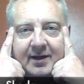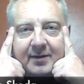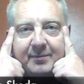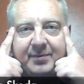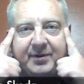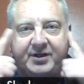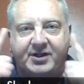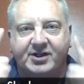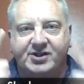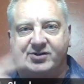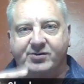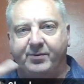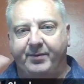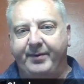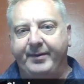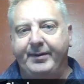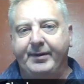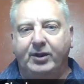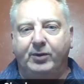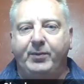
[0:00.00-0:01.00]
Because
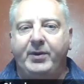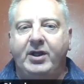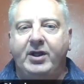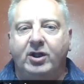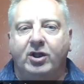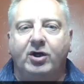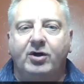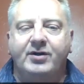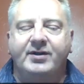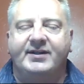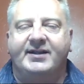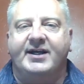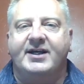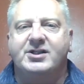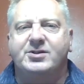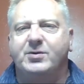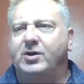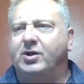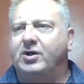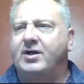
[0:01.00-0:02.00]
when we learn
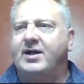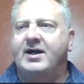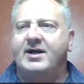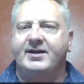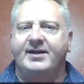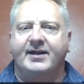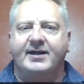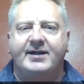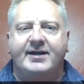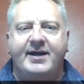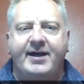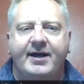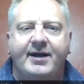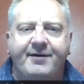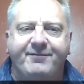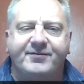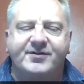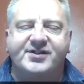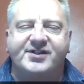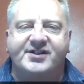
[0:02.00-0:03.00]
things, we learn how to care
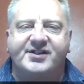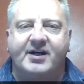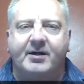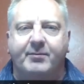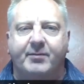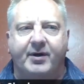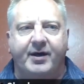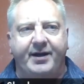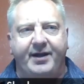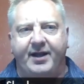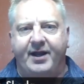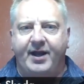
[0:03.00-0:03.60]
for someone